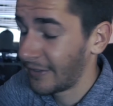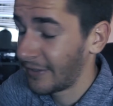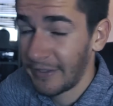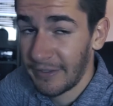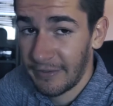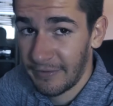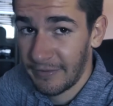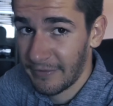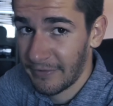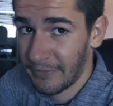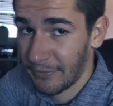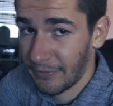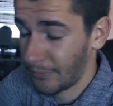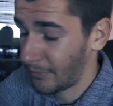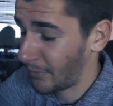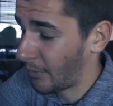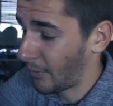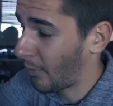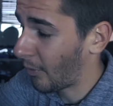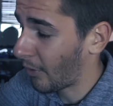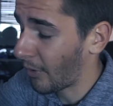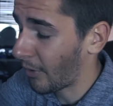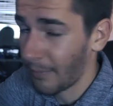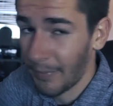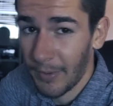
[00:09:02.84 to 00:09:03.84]
it's
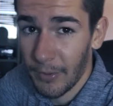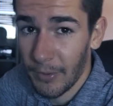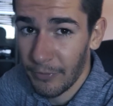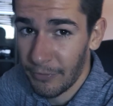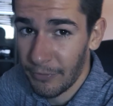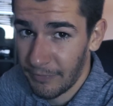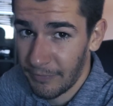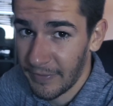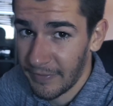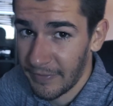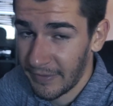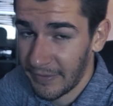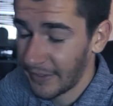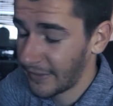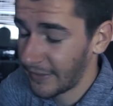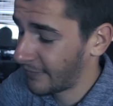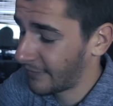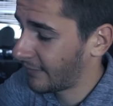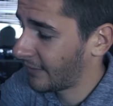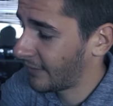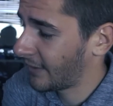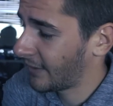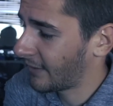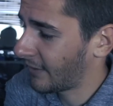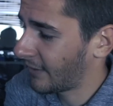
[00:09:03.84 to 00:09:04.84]
all about
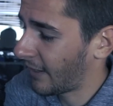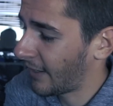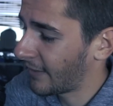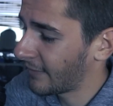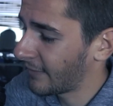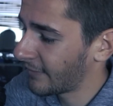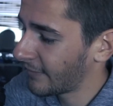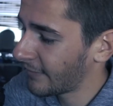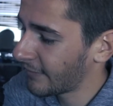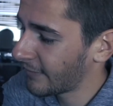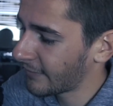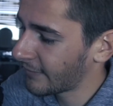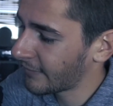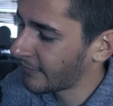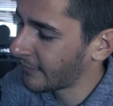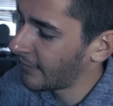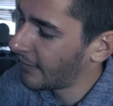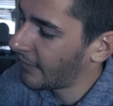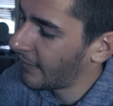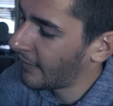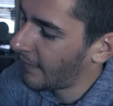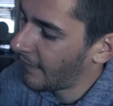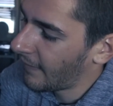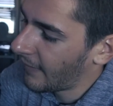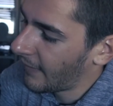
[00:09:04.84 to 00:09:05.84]
physics in lenses,
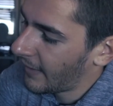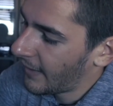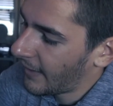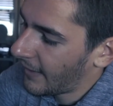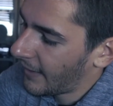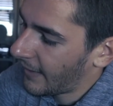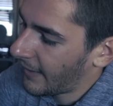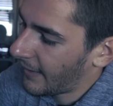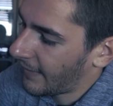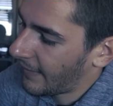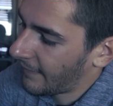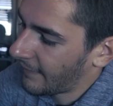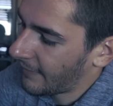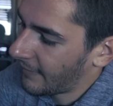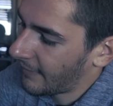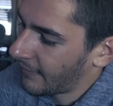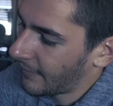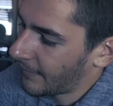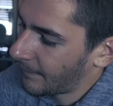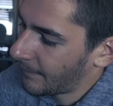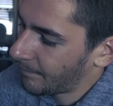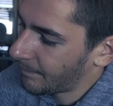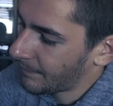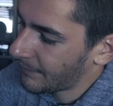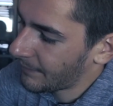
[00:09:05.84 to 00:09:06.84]
and
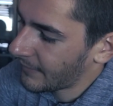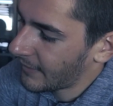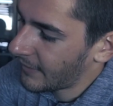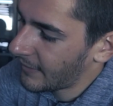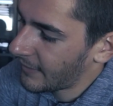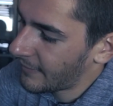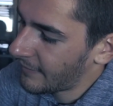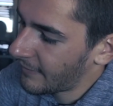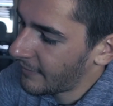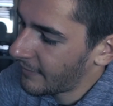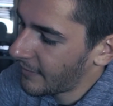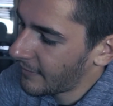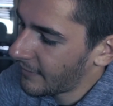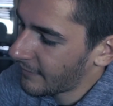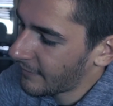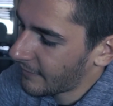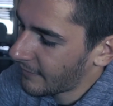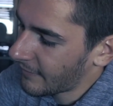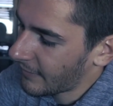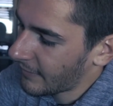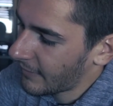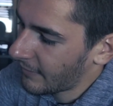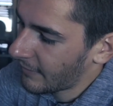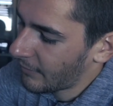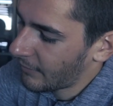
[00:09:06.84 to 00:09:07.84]
it
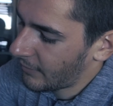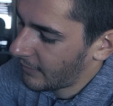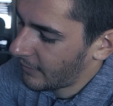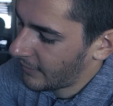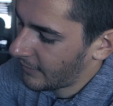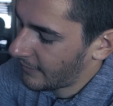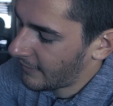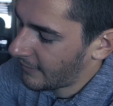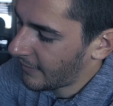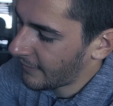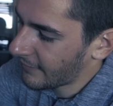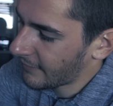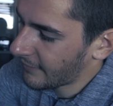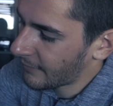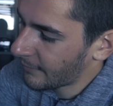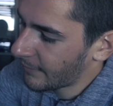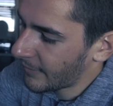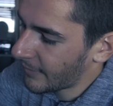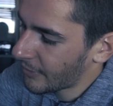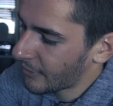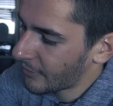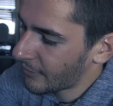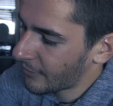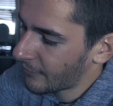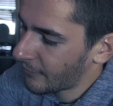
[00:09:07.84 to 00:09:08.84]
says it doesn't
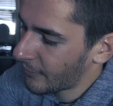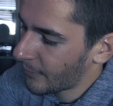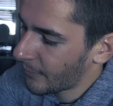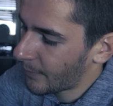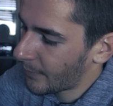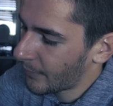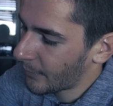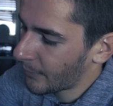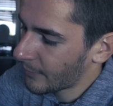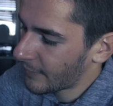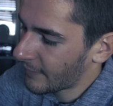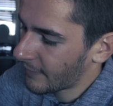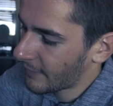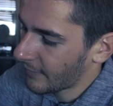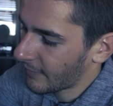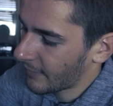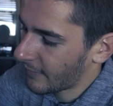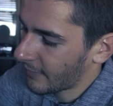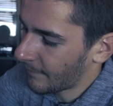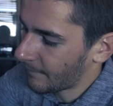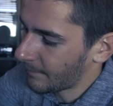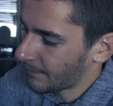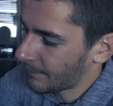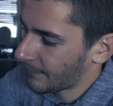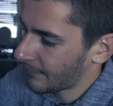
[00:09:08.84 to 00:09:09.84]
matter if you put
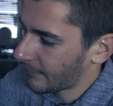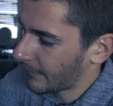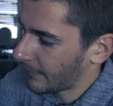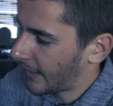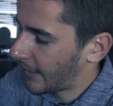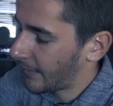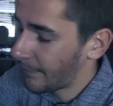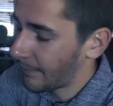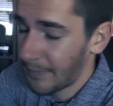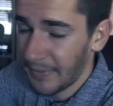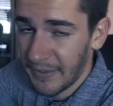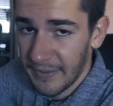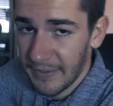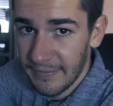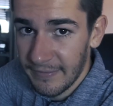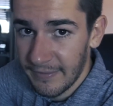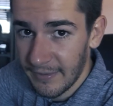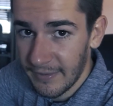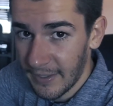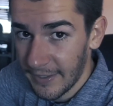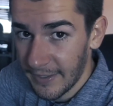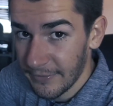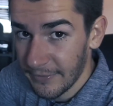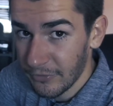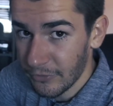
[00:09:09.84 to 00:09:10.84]
APS-C
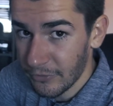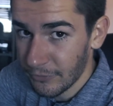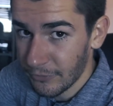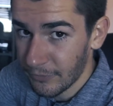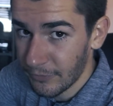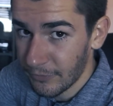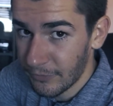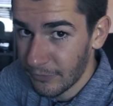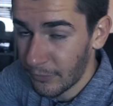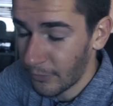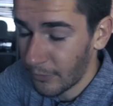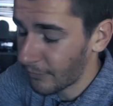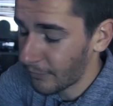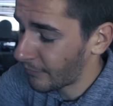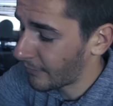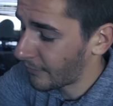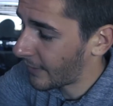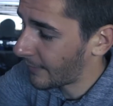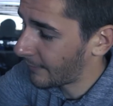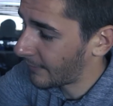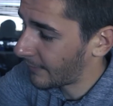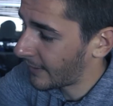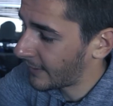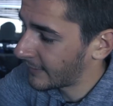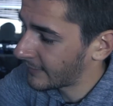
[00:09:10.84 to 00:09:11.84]
lens or full
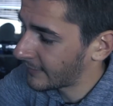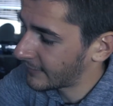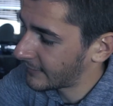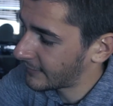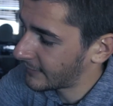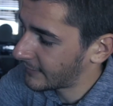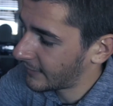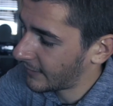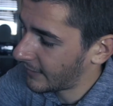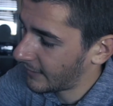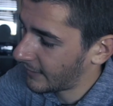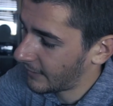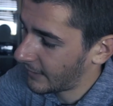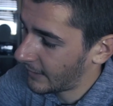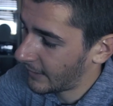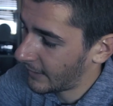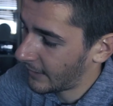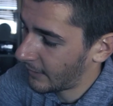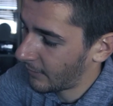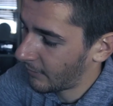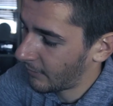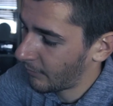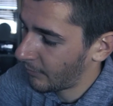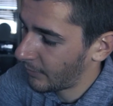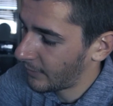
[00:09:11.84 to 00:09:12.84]
frame lens
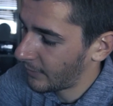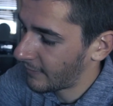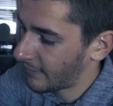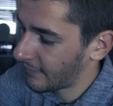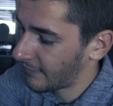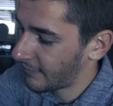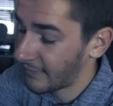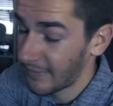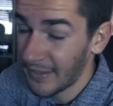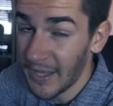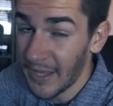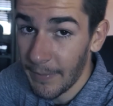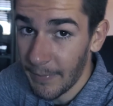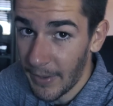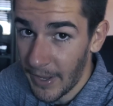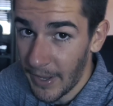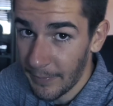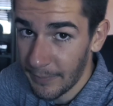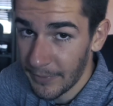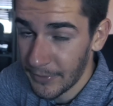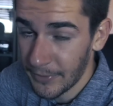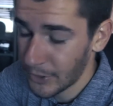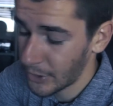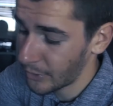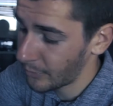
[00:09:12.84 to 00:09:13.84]
with same
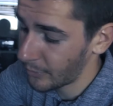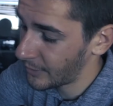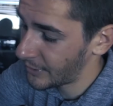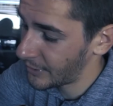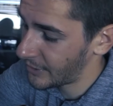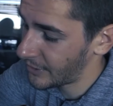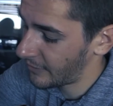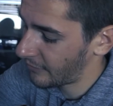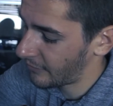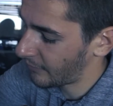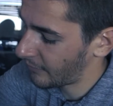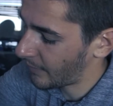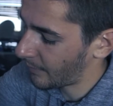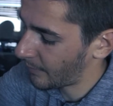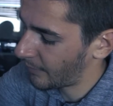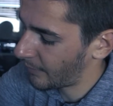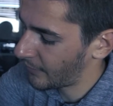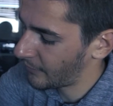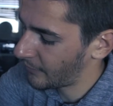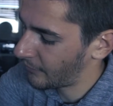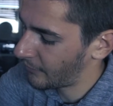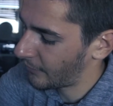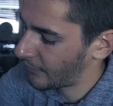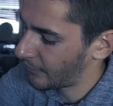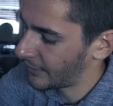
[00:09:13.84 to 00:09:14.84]
aperture, which is
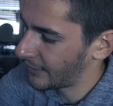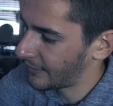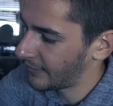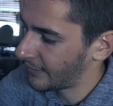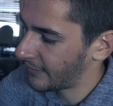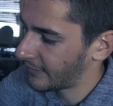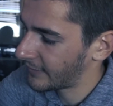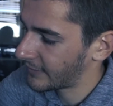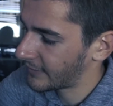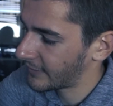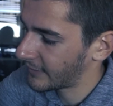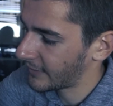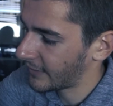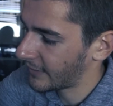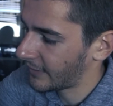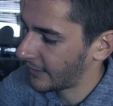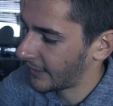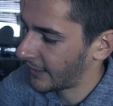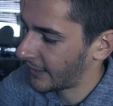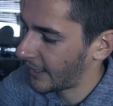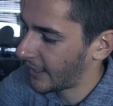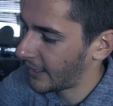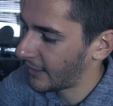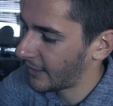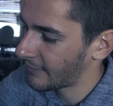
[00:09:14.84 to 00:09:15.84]
1.4 in this
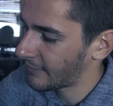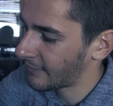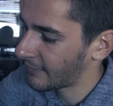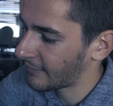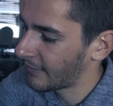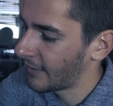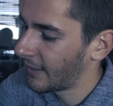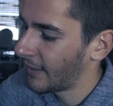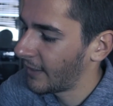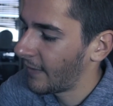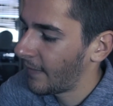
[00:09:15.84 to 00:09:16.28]
case,